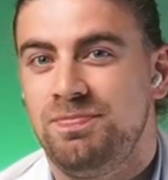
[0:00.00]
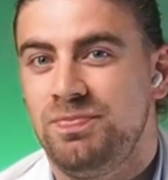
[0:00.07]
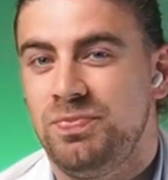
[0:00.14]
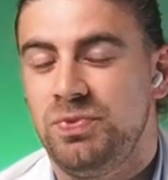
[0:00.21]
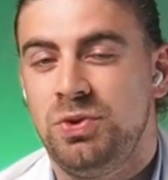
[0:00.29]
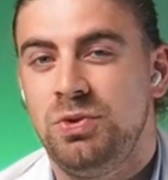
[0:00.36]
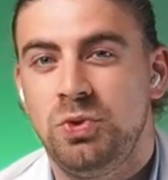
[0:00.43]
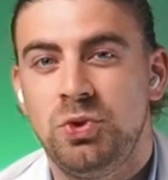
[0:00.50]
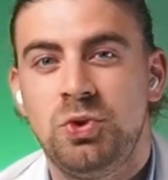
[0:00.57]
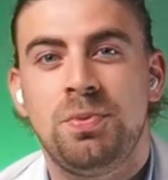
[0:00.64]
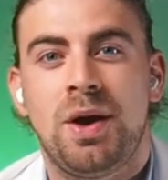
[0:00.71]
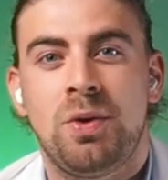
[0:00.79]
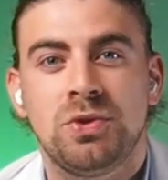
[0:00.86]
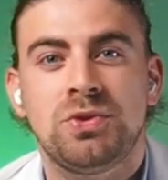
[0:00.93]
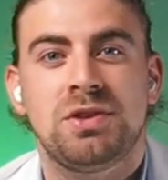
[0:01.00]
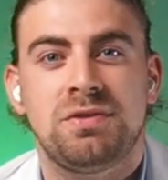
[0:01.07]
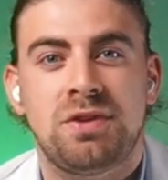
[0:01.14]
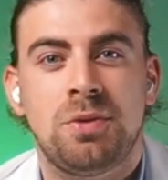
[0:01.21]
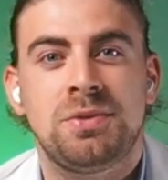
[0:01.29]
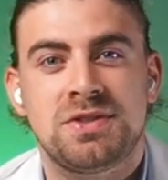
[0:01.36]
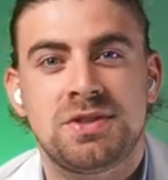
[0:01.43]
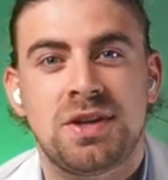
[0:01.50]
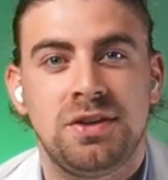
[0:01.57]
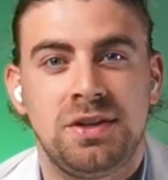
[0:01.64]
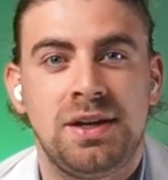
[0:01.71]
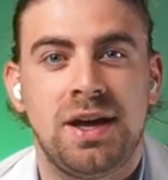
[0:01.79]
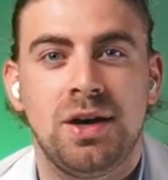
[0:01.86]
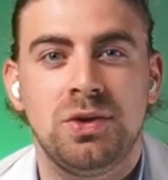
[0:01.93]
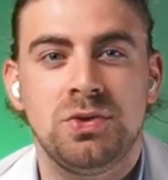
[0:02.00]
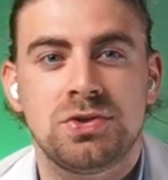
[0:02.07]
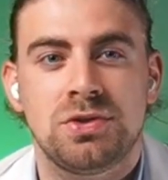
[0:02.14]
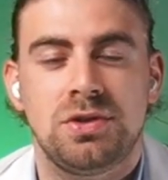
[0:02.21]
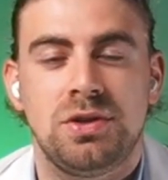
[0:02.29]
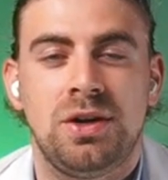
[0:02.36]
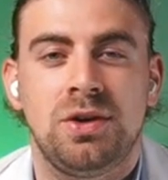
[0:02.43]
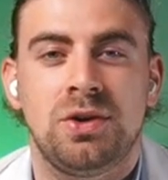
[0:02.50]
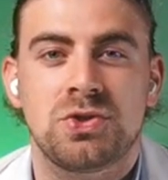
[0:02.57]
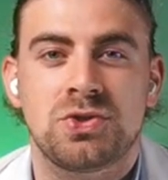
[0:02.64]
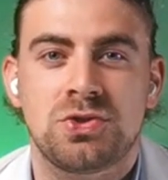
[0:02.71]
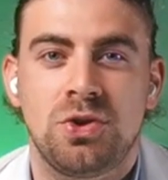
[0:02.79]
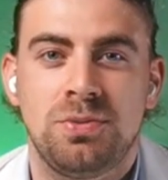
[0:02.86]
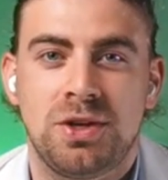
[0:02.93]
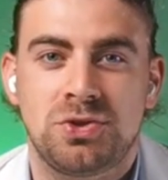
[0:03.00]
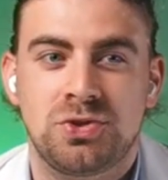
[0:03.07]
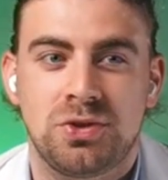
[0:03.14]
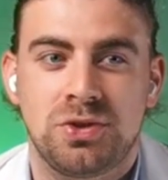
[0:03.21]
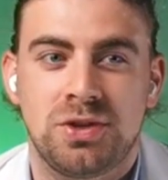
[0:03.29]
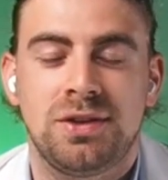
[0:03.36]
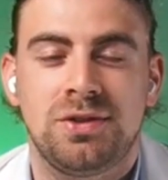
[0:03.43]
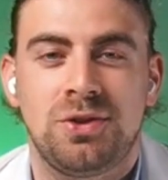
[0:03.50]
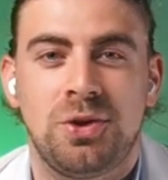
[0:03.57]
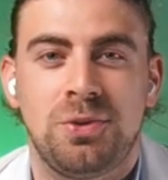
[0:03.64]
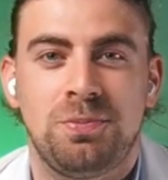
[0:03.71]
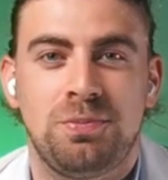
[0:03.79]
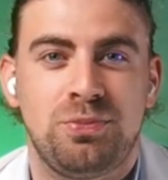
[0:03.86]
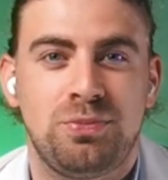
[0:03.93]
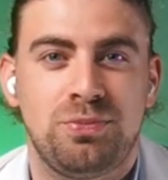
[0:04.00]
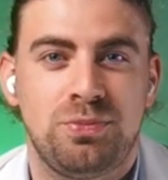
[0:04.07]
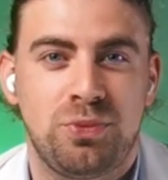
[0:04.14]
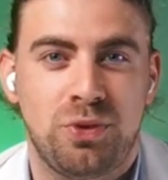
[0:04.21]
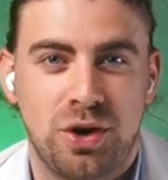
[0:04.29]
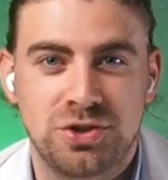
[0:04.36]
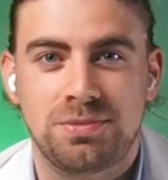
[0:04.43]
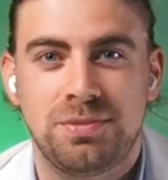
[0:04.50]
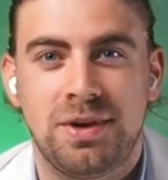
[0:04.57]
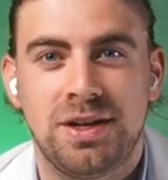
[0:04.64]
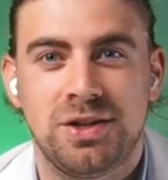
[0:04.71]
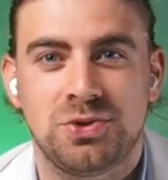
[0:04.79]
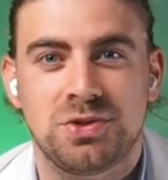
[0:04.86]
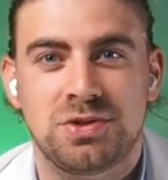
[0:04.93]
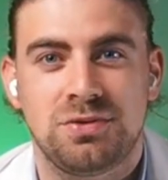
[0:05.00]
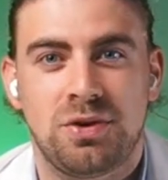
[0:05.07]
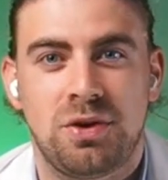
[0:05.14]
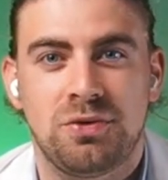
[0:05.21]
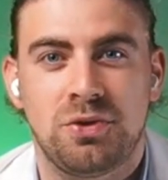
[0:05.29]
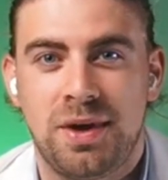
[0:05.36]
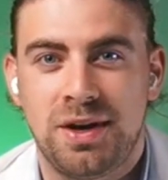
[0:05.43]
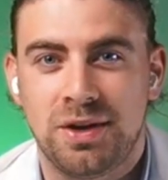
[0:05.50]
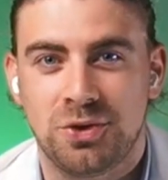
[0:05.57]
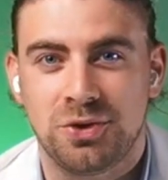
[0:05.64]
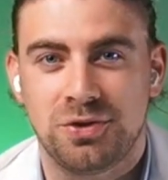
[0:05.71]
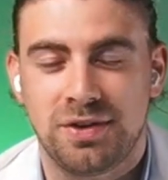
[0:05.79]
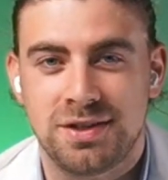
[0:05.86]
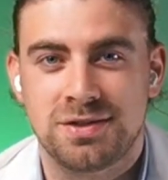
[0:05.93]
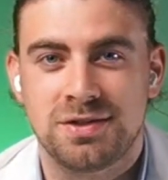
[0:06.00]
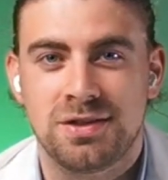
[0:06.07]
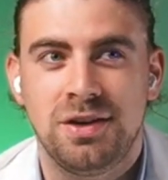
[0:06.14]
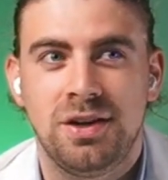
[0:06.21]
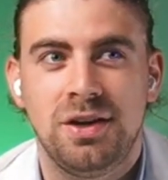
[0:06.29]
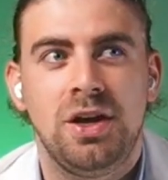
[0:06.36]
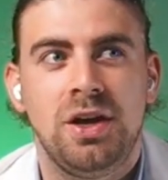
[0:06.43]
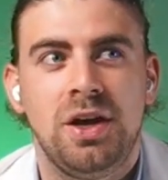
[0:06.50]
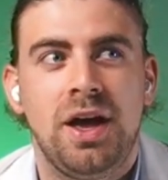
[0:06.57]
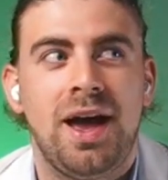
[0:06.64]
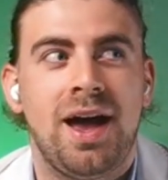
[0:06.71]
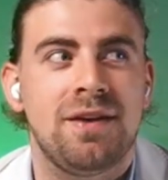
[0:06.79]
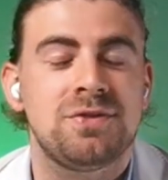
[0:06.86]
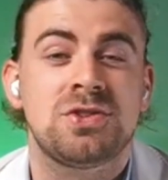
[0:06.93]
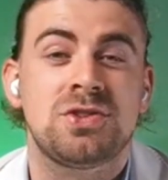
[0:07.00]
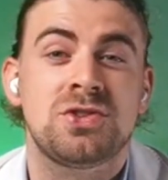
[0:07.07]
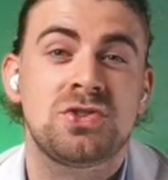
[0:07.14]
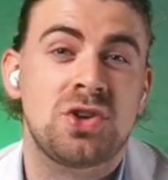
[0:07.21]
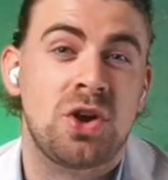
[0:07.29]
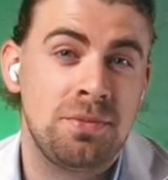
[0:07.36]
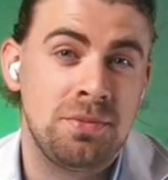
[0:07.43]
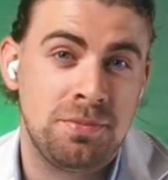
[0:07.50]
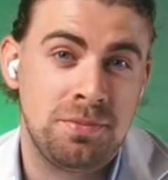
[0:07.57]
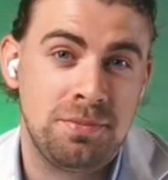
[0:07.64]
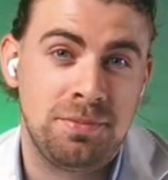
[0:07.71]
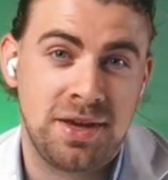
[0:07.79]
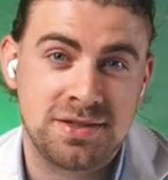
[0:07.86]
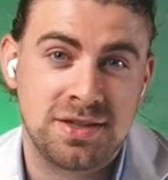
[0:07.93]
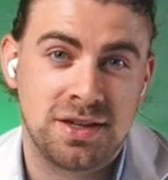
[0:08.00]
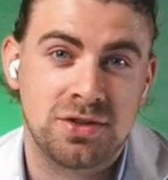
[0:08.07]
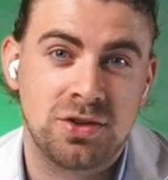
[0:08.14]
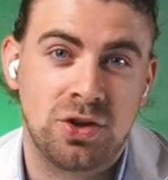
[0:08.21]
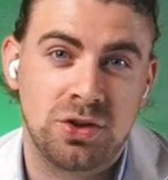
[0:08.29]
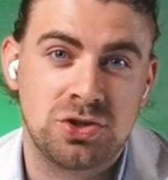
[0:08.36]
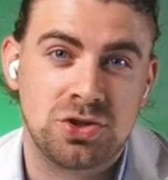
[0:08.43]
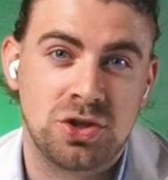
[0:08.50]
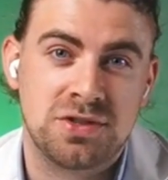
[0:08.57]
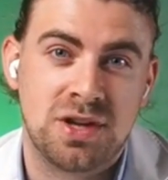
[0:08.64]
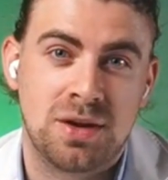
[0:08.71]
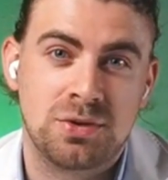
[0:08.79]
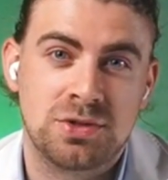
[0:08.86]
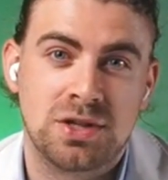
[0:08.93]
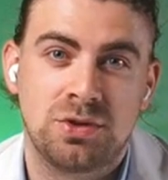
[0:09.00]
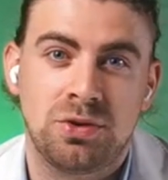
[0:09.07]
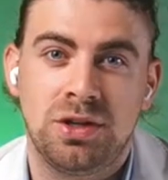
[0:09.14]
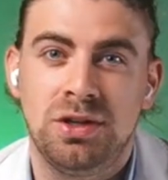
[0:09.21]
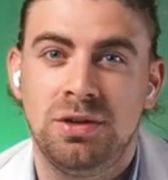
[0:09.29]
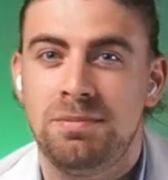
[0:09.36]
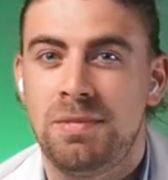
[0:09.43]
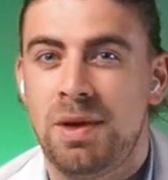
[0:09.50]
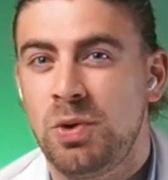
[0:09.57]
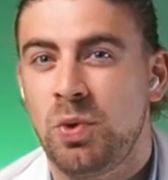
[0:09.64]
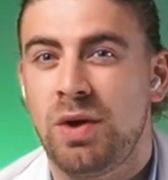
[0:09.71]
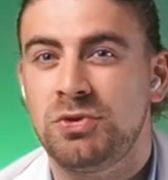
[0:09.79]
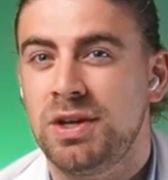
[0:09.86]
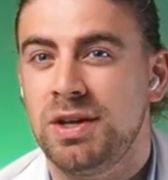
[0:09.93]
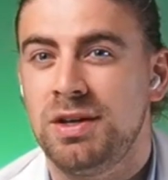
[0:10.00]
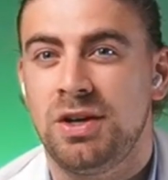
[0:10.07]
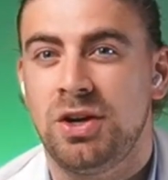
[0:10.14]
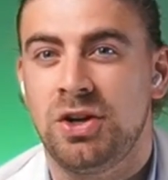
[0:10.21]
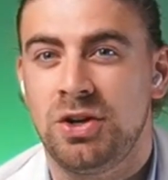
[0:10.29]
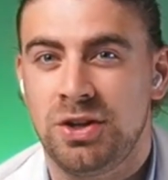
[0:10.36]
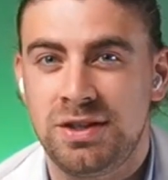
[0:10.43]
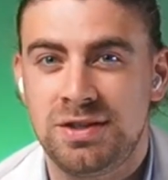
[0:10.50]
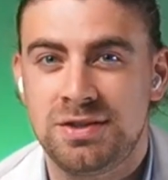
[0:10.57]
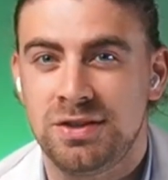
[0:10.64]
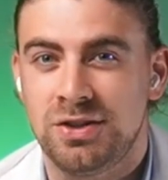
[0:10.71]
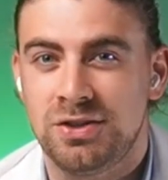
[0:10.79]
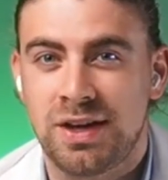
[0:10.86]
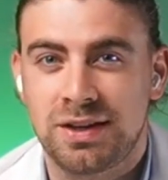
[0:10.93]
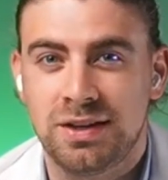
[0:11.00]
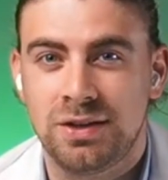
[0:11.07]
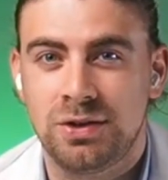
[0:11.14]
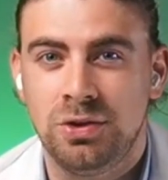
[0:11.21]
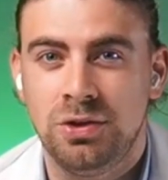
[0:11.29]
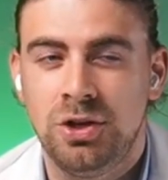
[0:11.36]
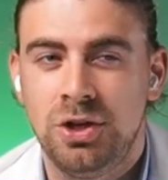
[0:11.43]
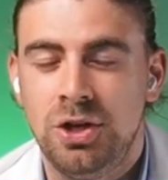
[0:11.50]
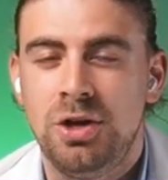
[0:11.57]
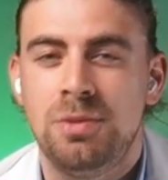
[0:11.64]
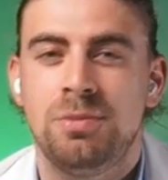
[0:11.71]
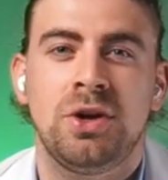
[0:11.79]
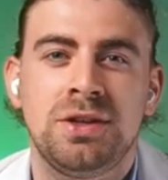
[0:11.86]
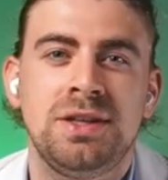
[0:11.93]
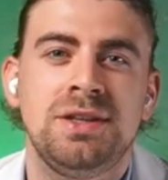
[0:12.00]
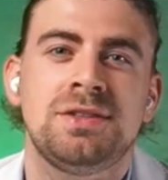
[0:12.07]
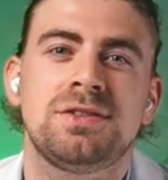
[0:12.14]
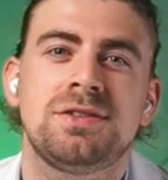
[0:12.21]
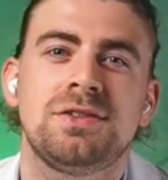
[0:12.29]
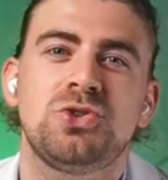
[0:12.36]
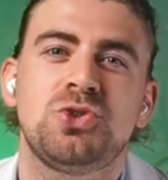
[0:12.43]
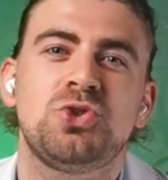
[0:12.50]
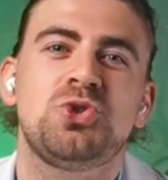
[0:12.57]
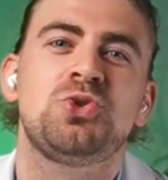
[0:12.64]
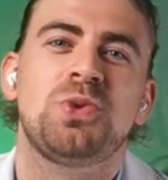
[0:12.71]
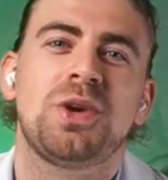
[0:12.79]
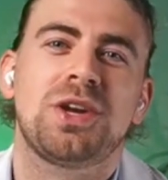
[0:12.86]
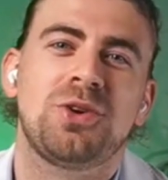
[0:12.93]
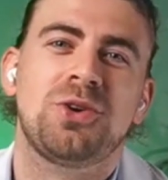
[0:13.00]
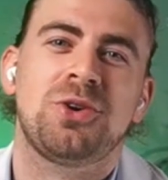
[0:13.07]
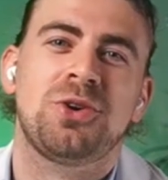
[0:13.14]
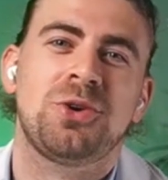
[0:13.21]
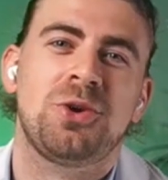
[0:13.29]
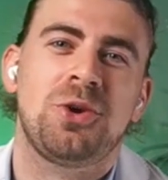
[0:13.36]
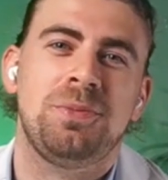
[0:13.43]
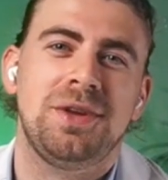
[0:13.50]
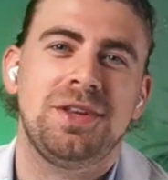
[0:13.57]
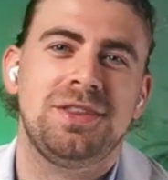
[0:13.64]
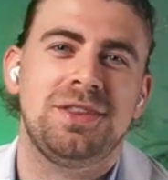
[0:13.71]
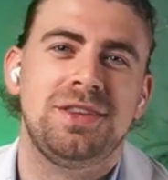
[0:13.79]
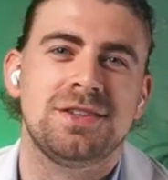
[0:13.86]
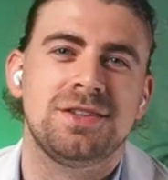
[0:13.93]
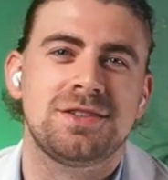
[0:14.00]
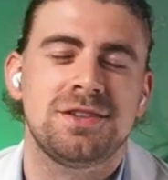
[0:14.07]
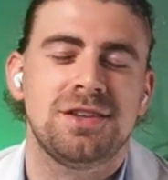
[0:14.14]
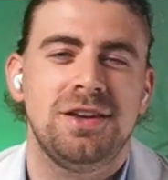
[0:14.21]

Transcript: you might want to develop this talent in-house and also make sure that the project managers involved in the medical device have some basic knowledge of cybersecurity. Maybe we don't have to get at least in the technical, but at least trigger a bit this